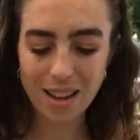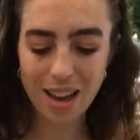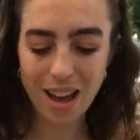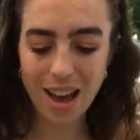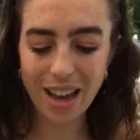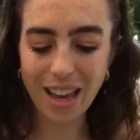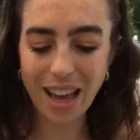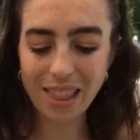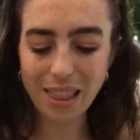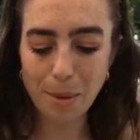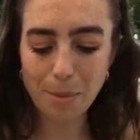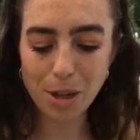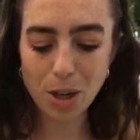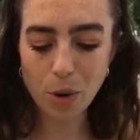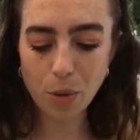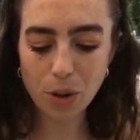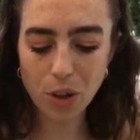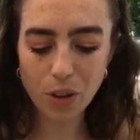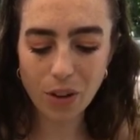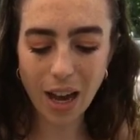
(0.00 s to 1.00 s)
Again, let me know
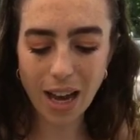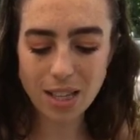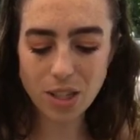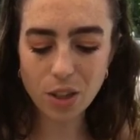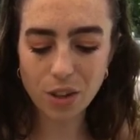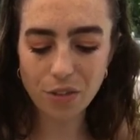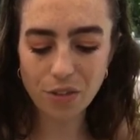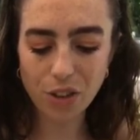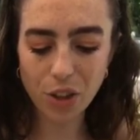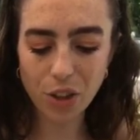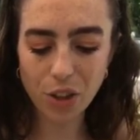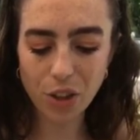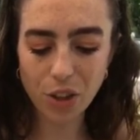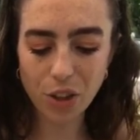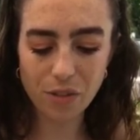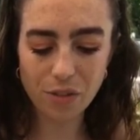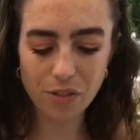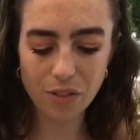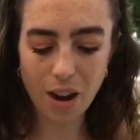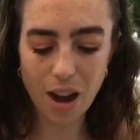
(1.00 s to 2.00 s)
where you guys are viewing
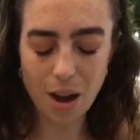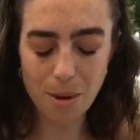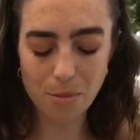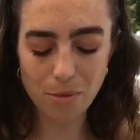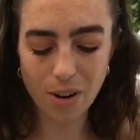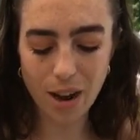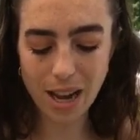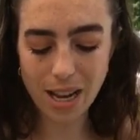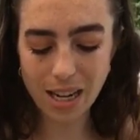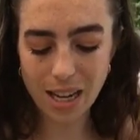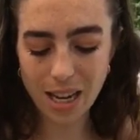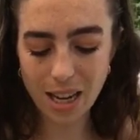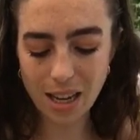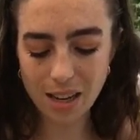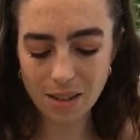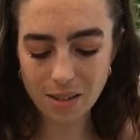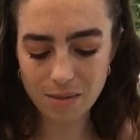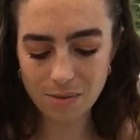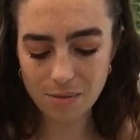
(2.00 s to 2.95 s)
from. Write in.